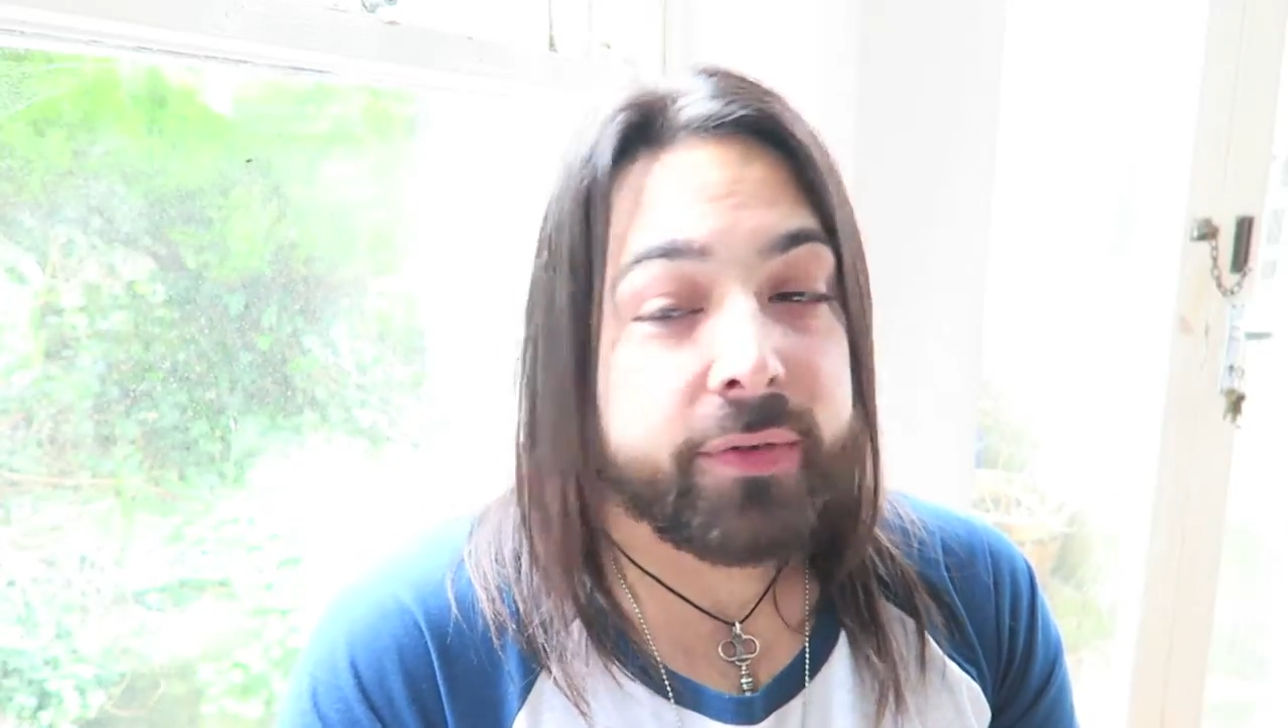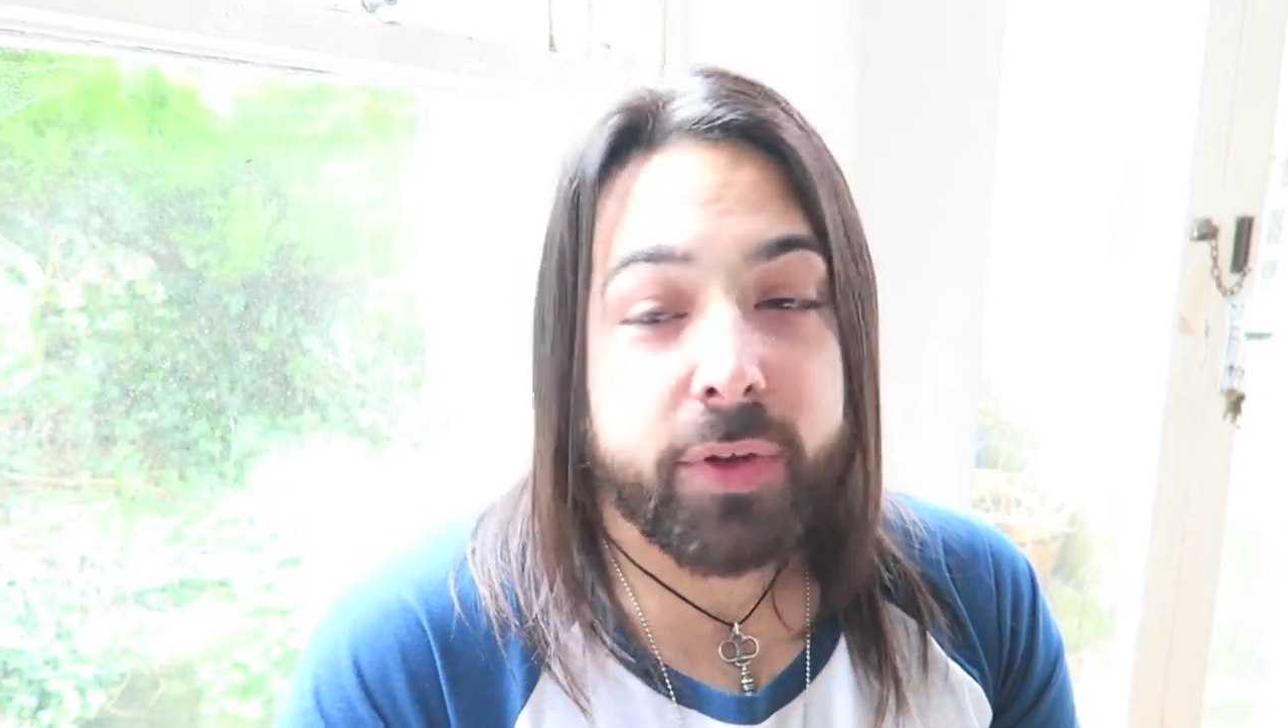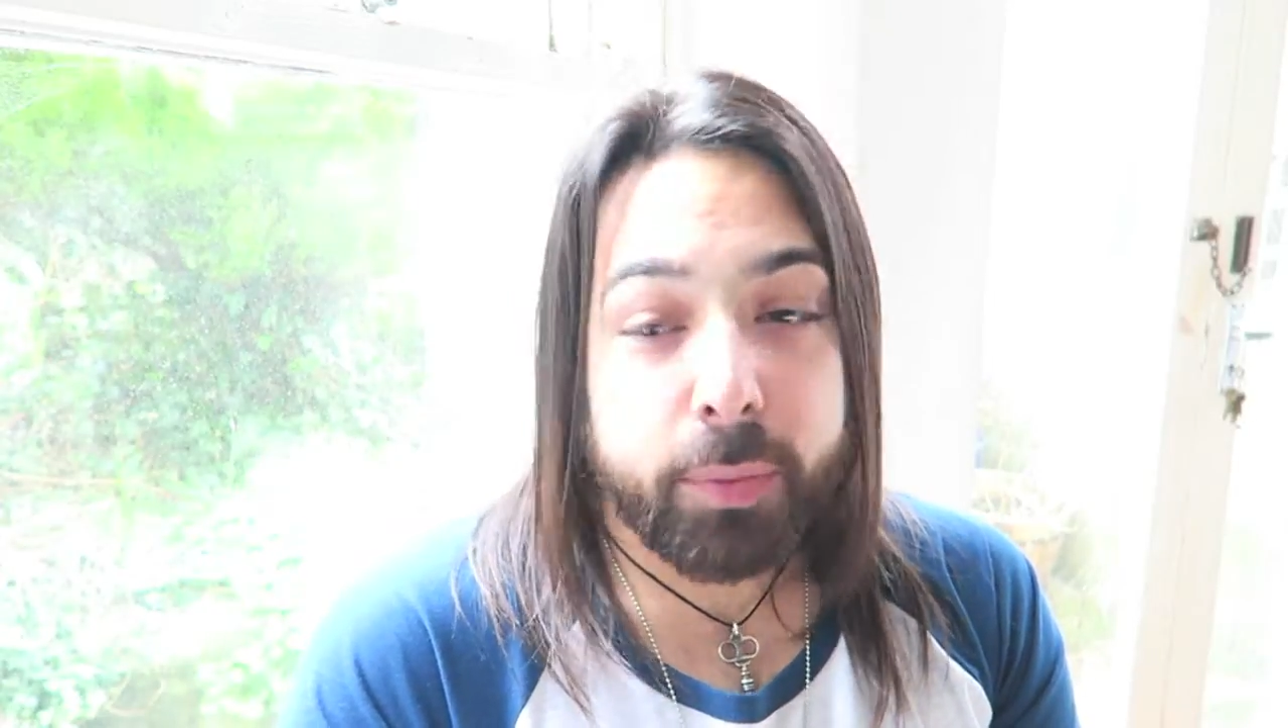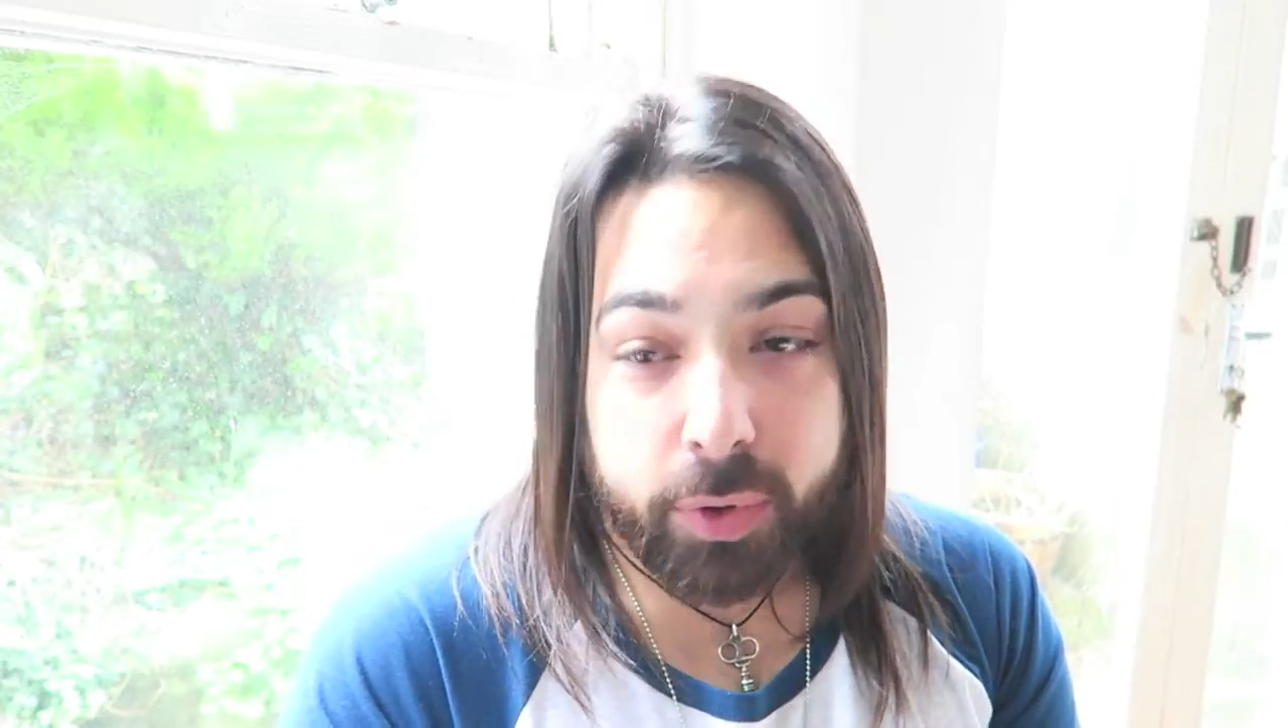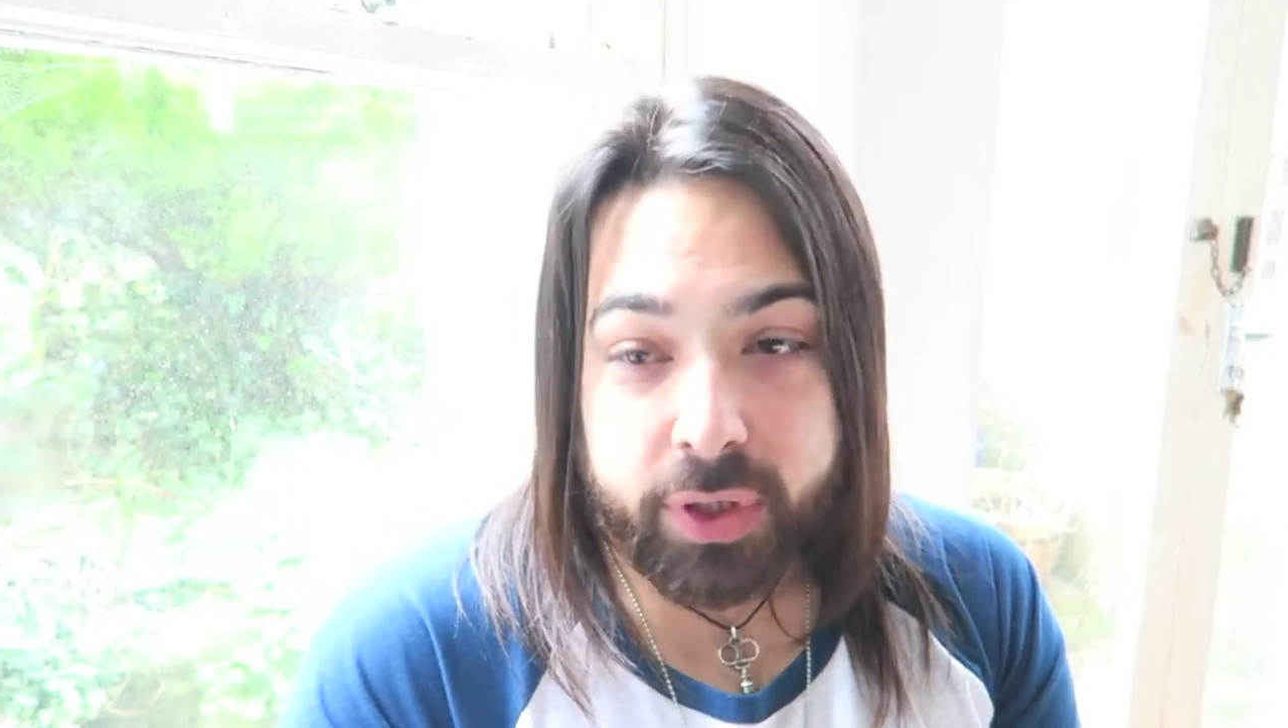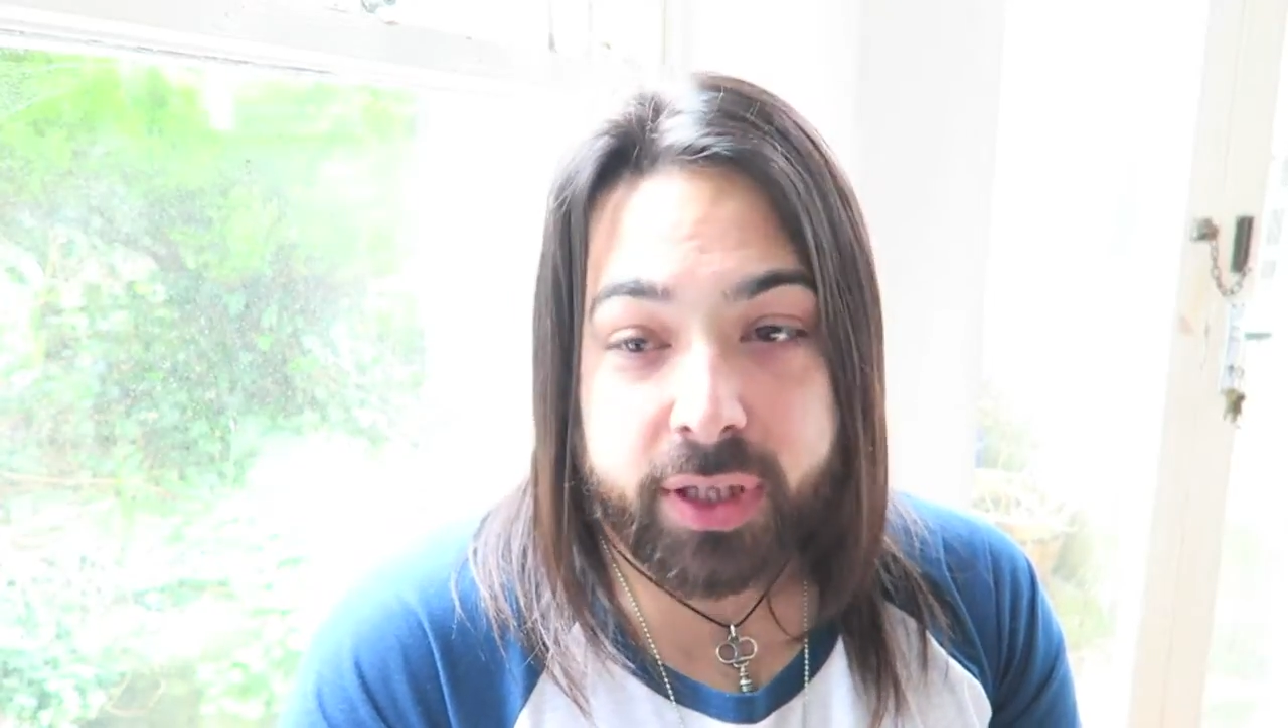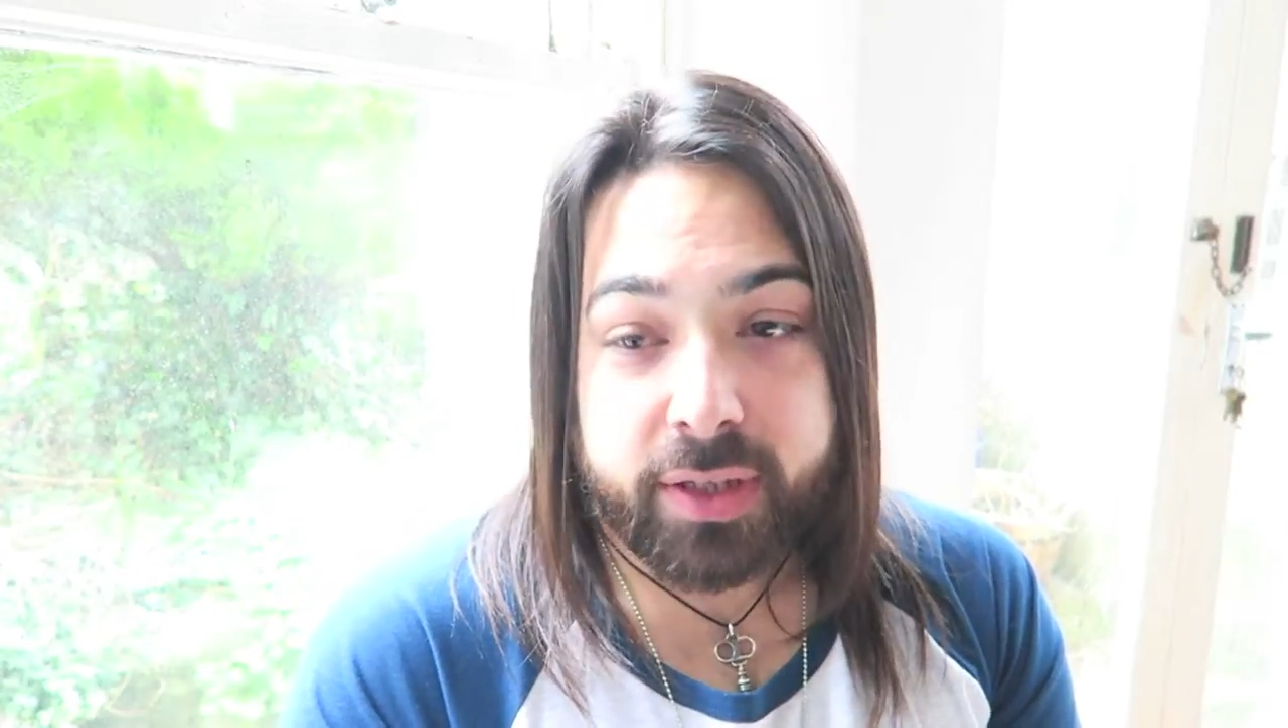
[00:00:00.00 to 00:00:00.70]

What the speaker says: if you want